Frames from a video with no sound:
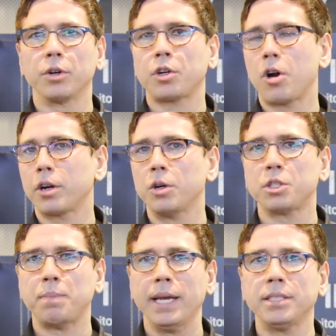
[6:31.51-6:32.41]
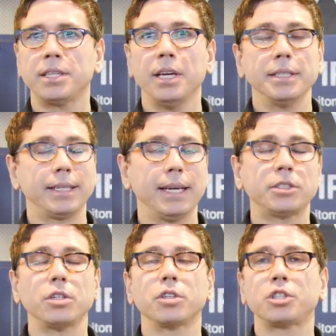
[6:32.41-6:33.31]
your cargo space to
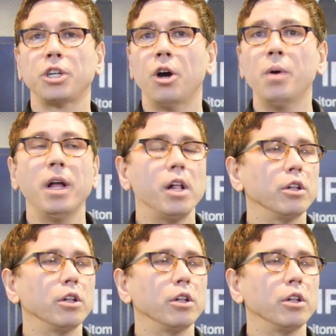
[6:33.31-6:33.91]
get to your show,